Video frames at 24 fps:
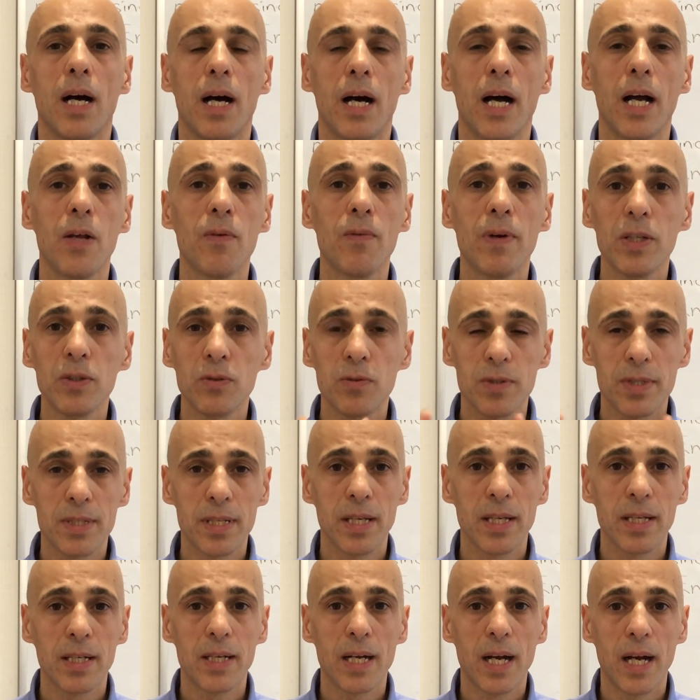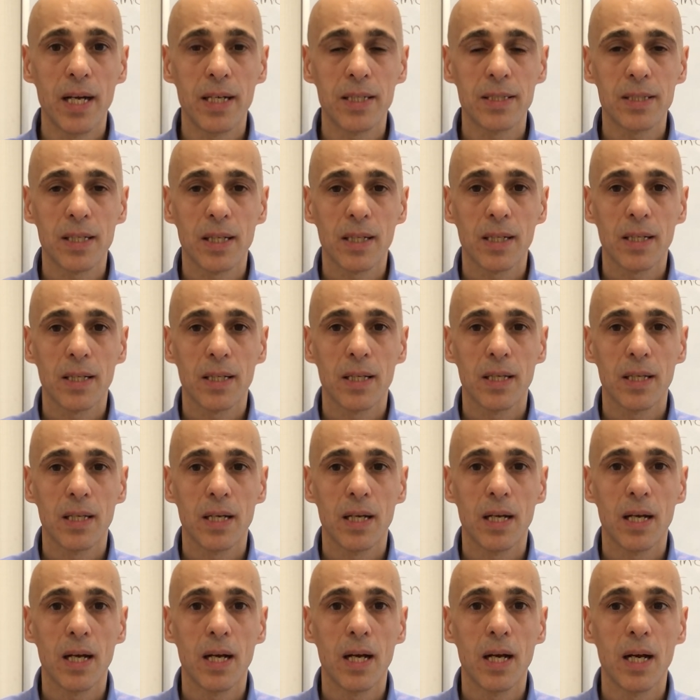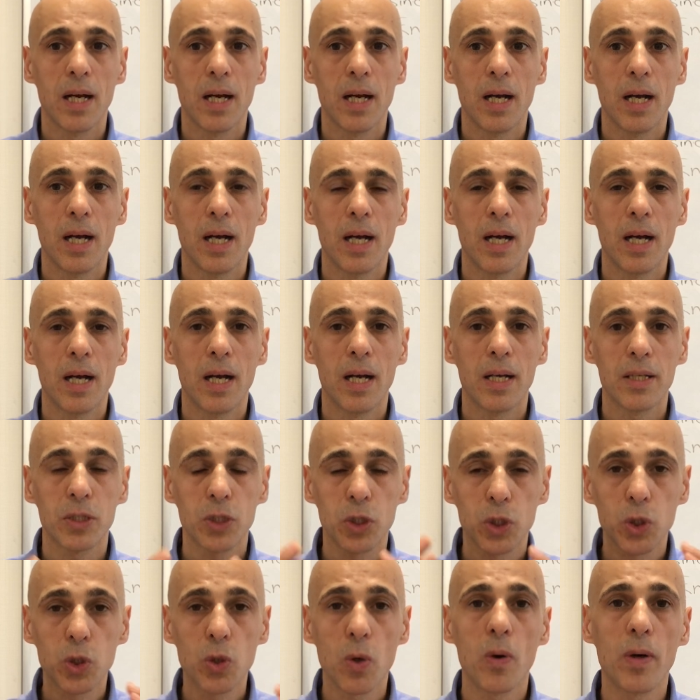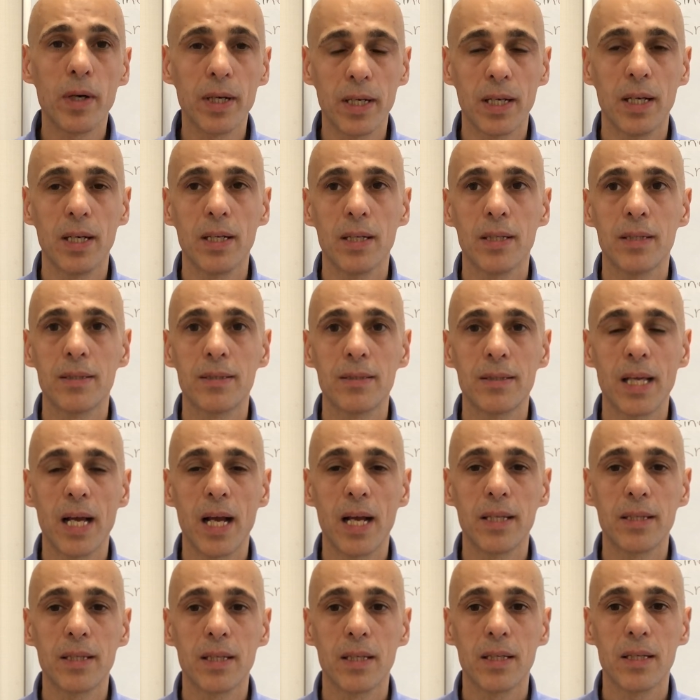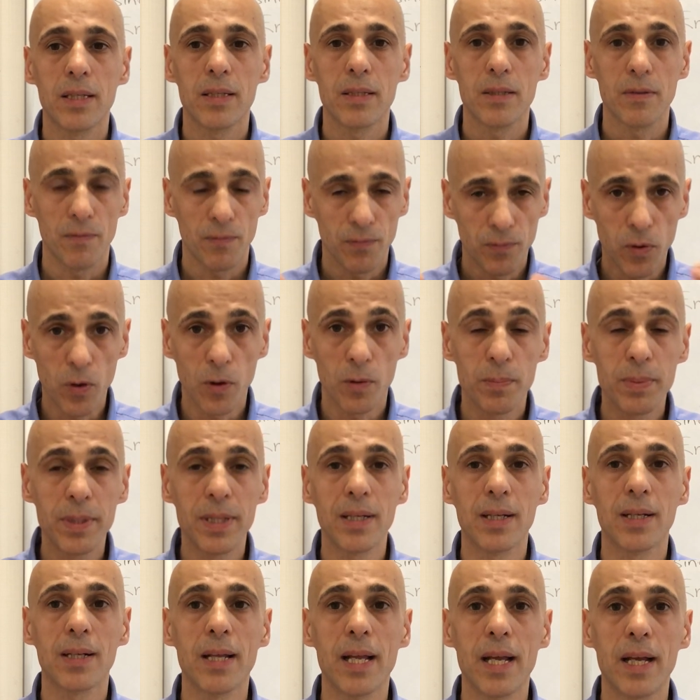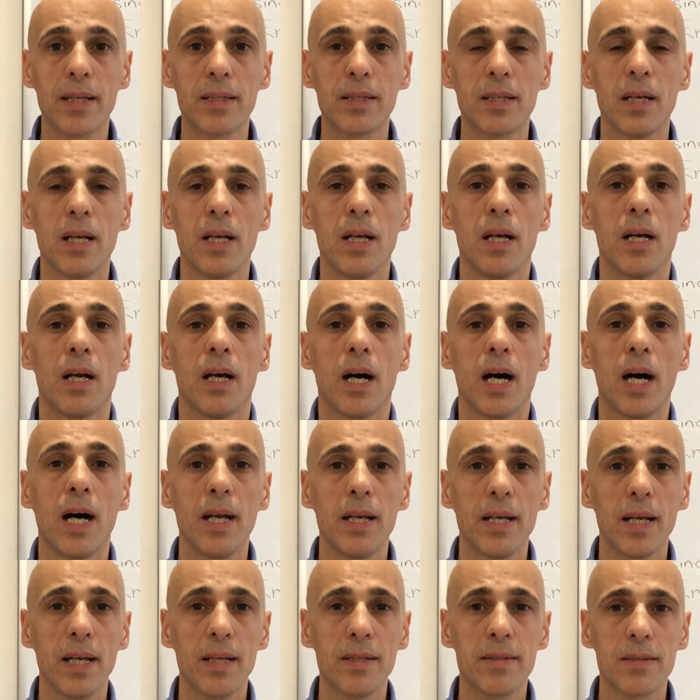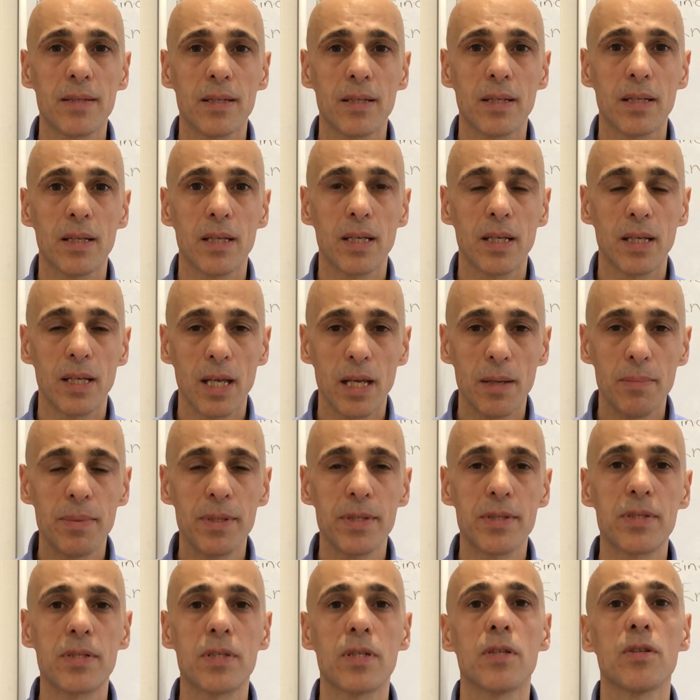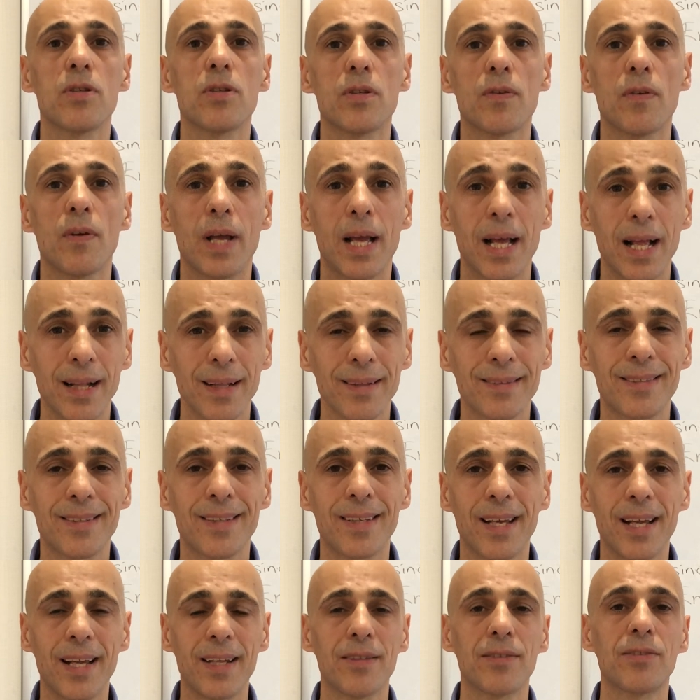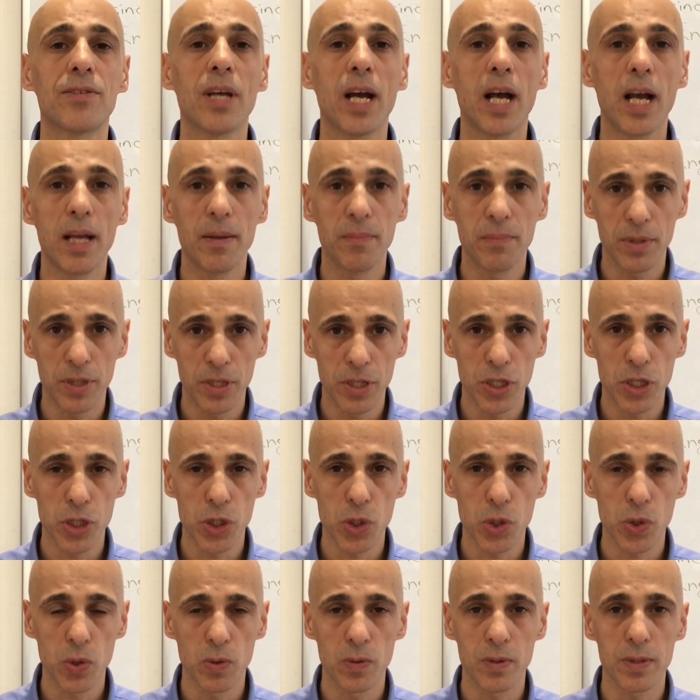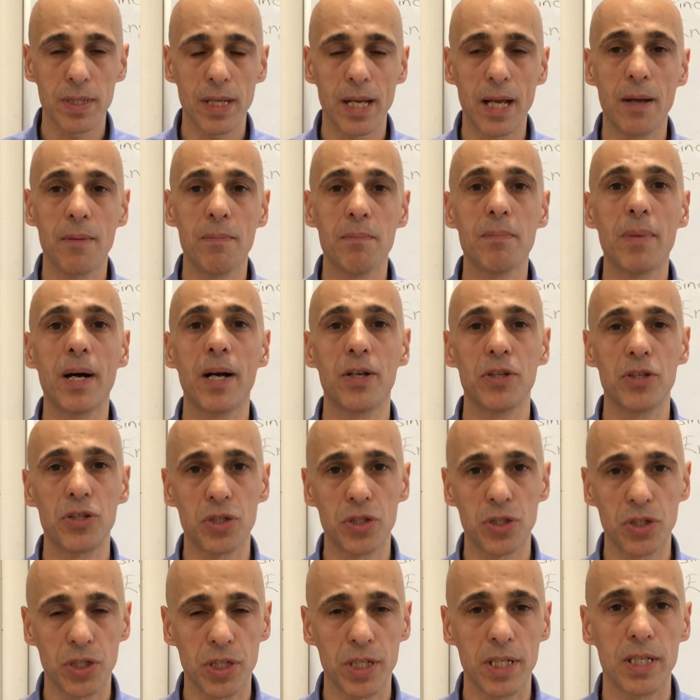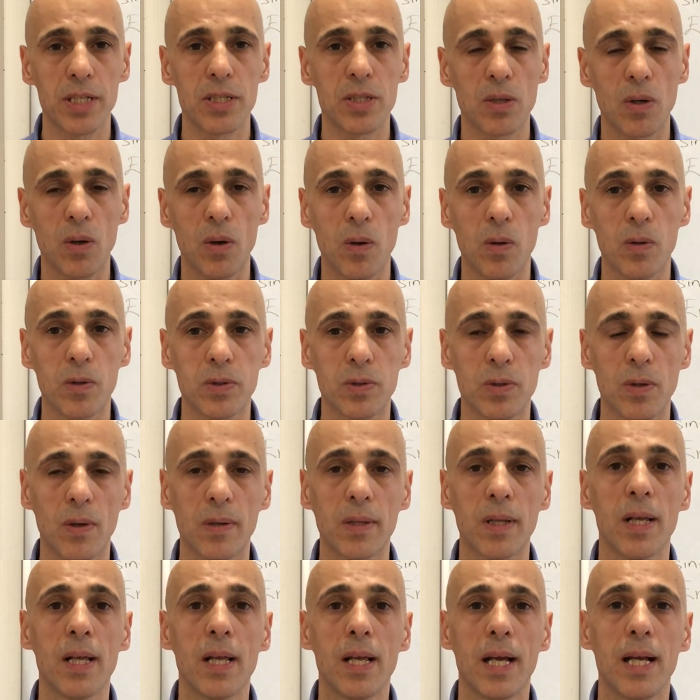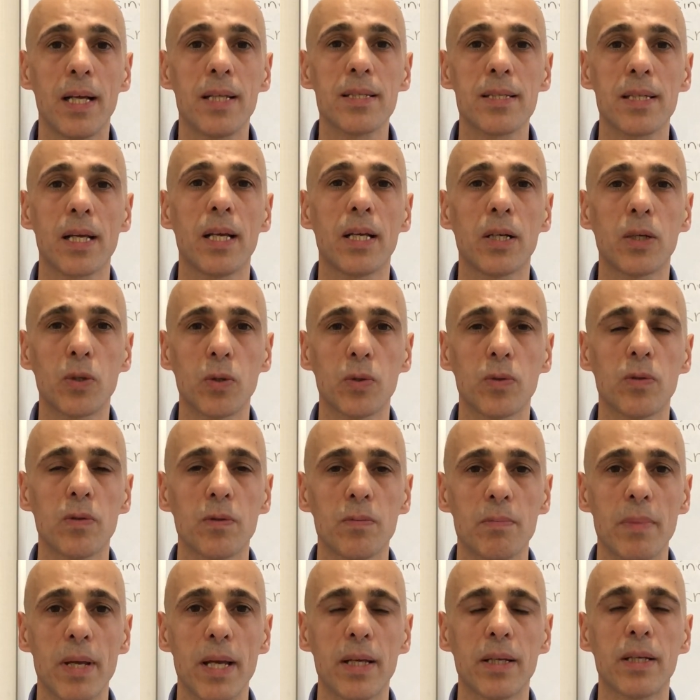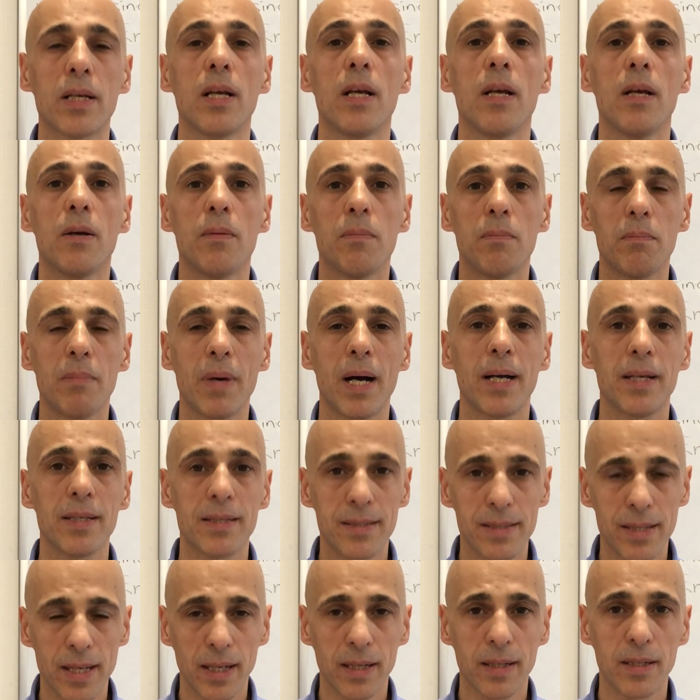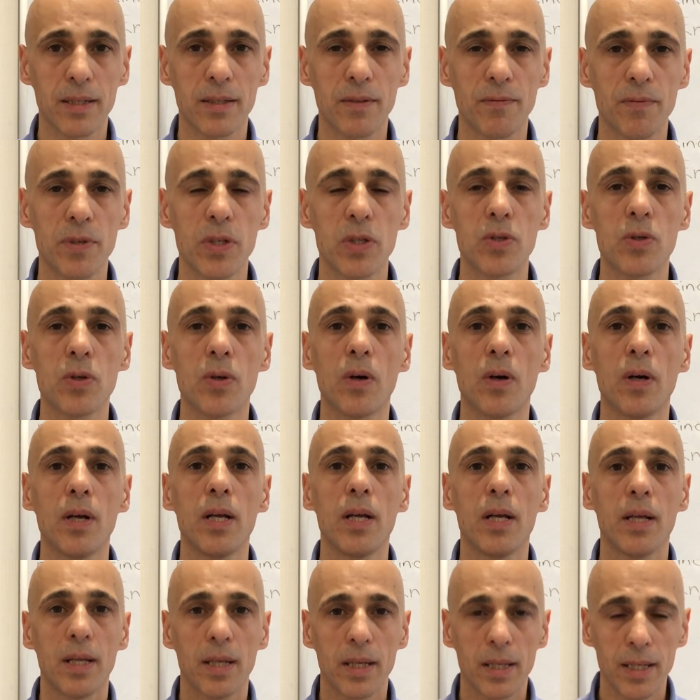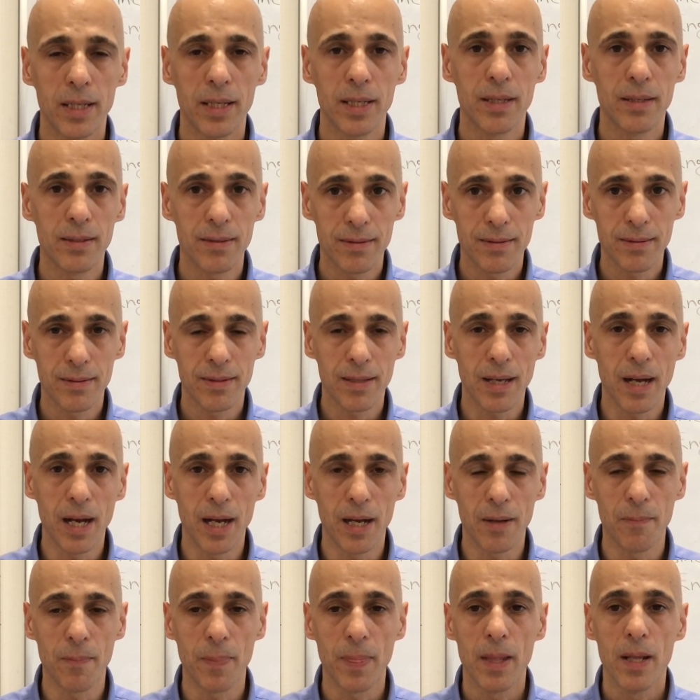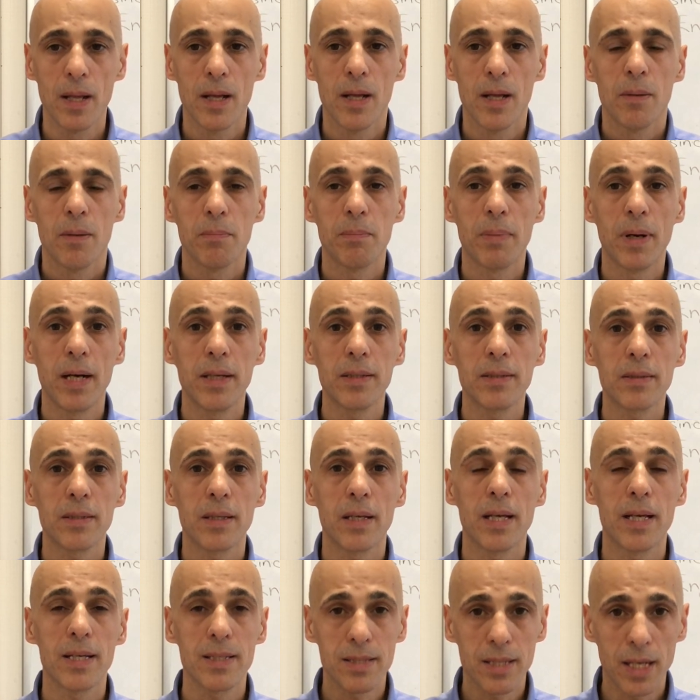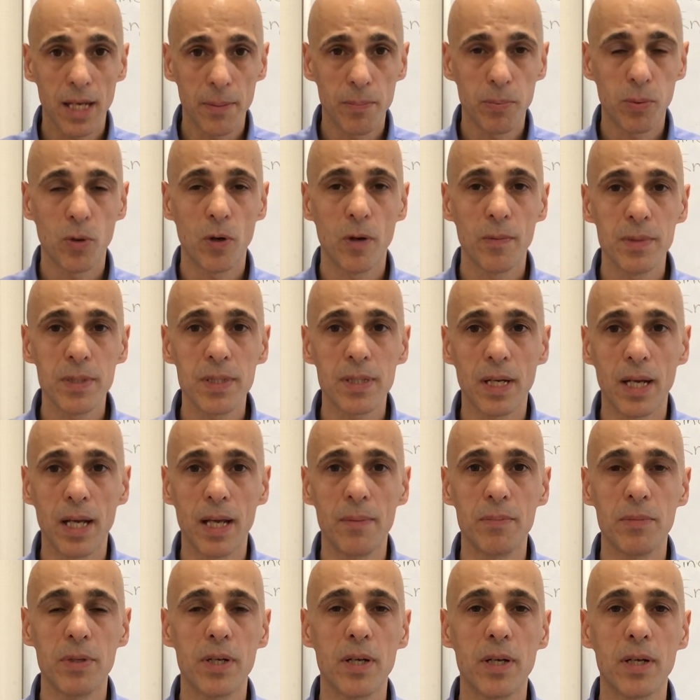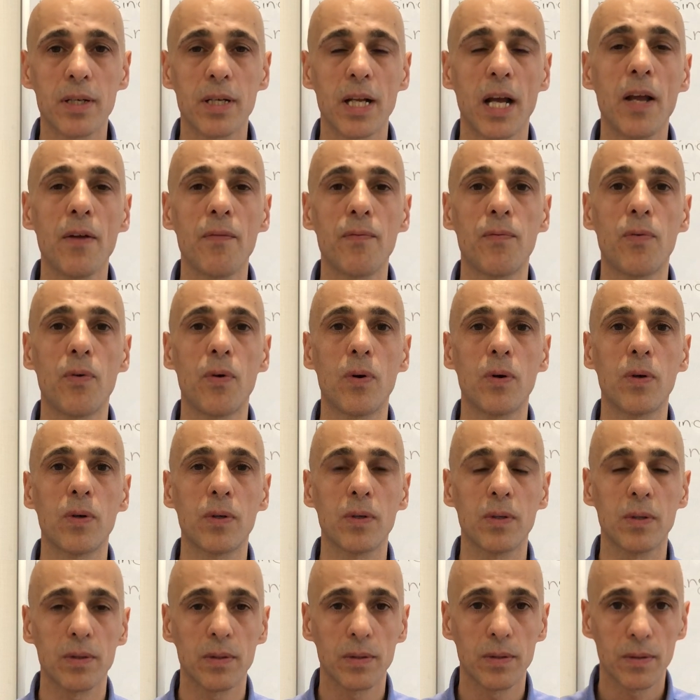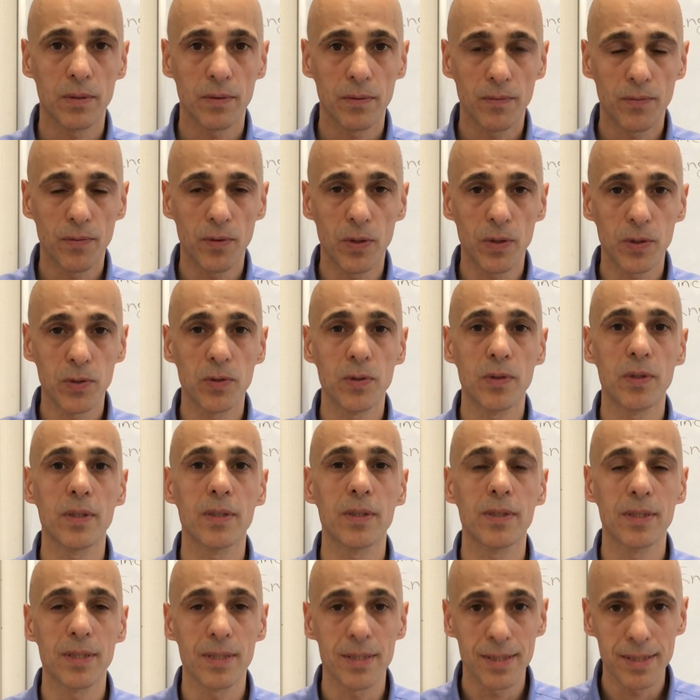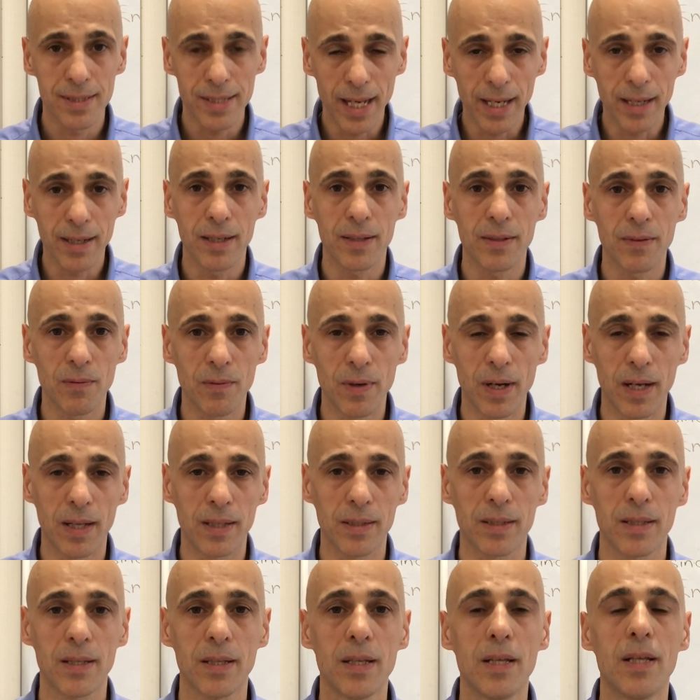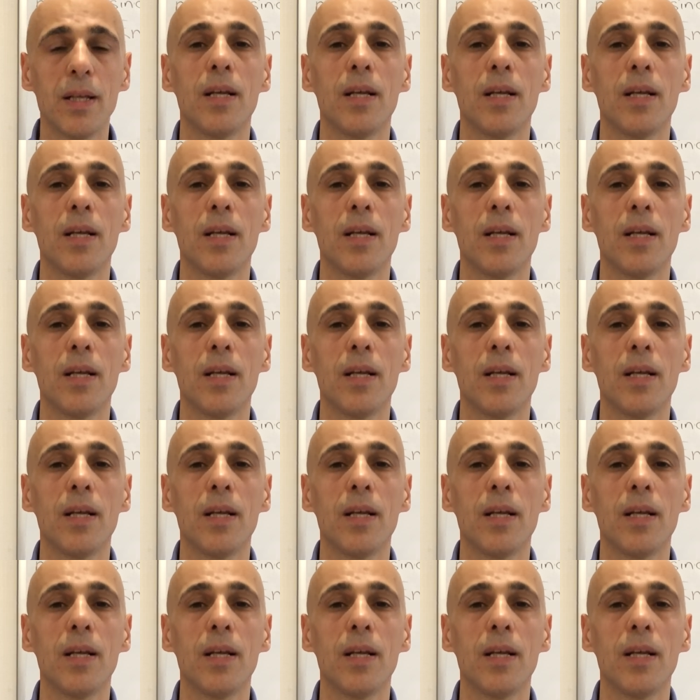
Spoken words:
I want to say, guys, sorry that for being late. I had a bit healthy and time issues and my kids also, hence I couldn't make my second video in time. But as I promised, I am here now for doing the second one.